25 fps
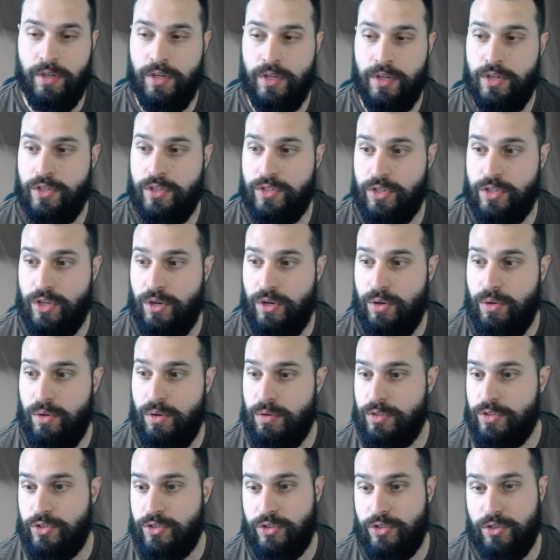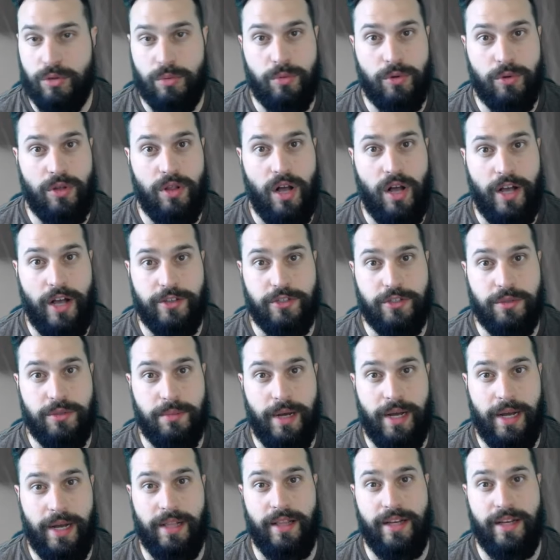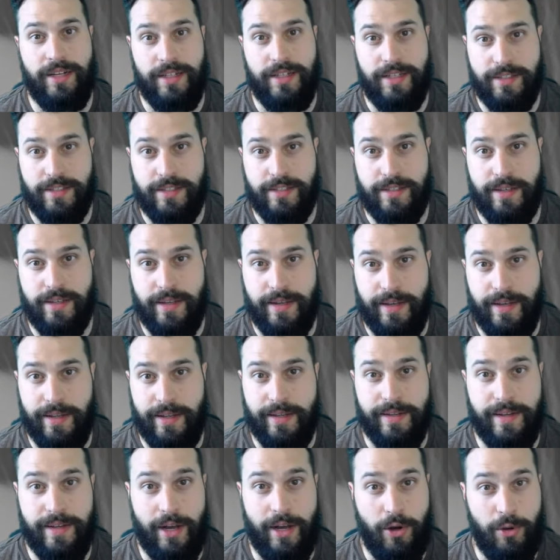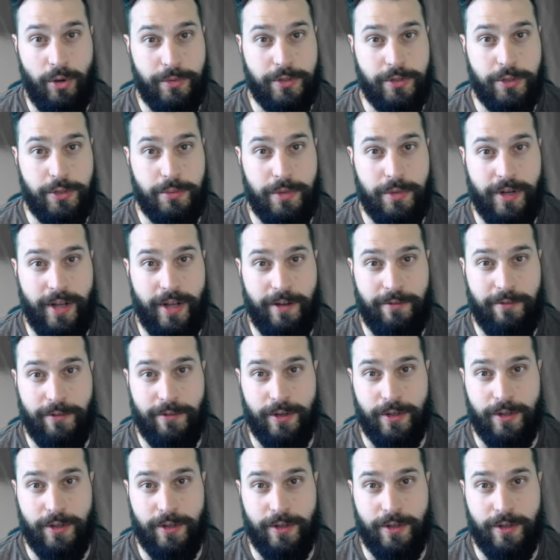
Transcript: So sternebral osteomyelitis, and I hope this has been helpful.